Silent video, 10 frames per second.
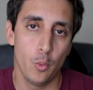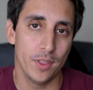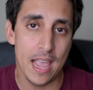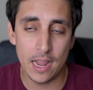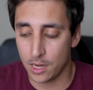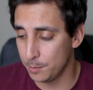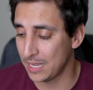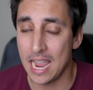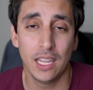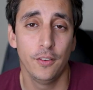With that comes
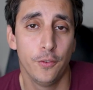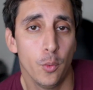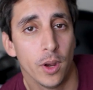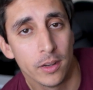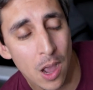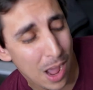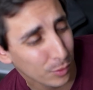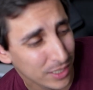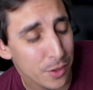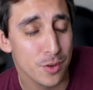hiking footwear. Now,
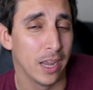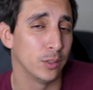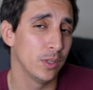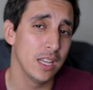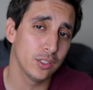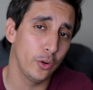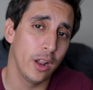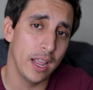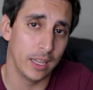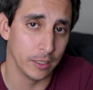I'll tell you guys, when I
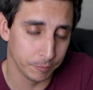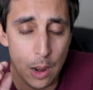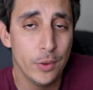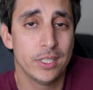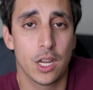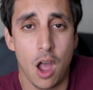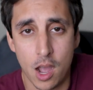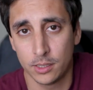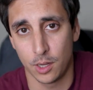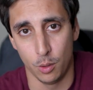started hiking, I went to
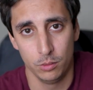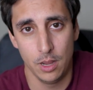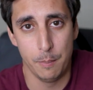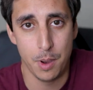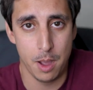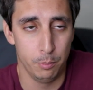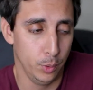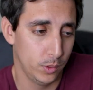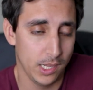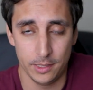Costco and bought
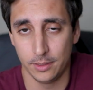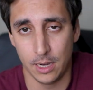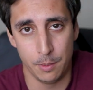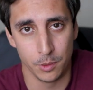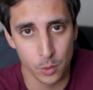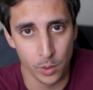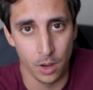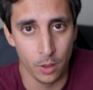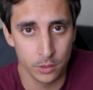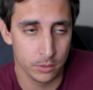boots. At the time were
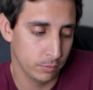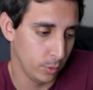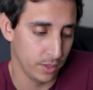$20.